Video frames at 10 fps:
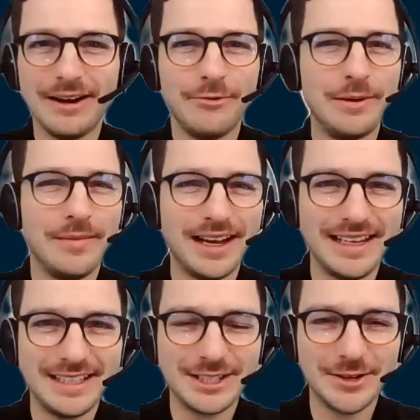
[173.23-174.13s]
We might
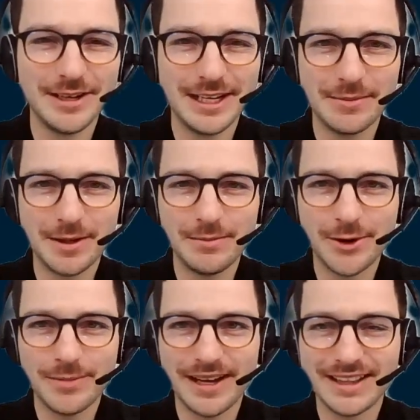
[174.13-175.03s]
need to know a little bit
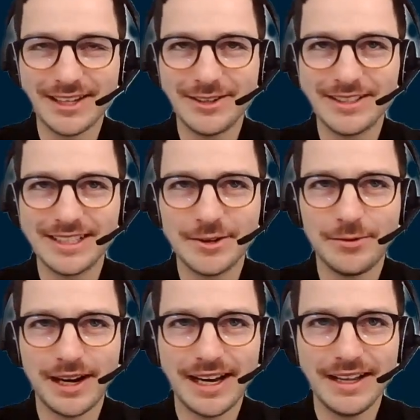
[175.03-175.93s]
more about those in a
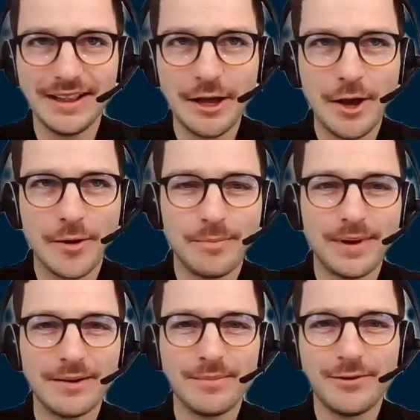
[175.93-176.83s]
while.
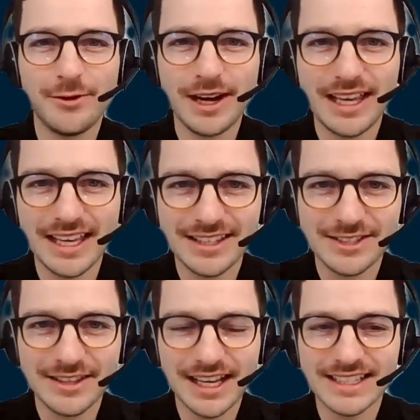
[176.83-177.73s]
But before I get
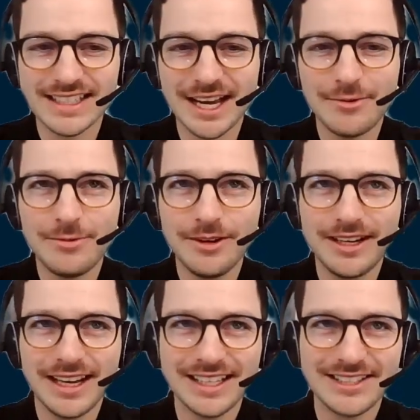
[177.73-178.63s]
to that, I
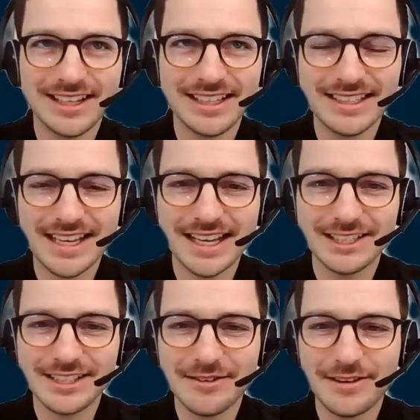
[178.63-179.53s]
would like to understand,
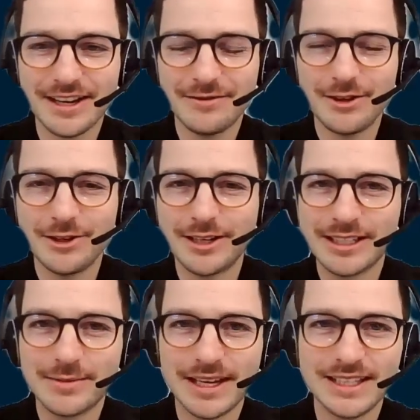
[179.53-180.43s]
Stefan, if you could
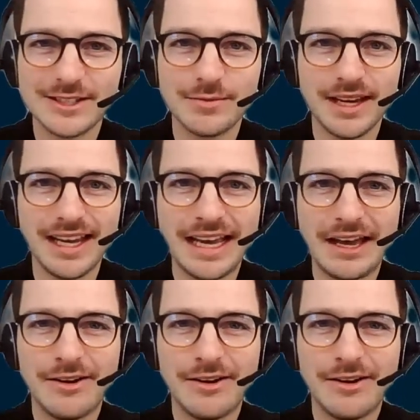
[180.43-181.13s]
explain to me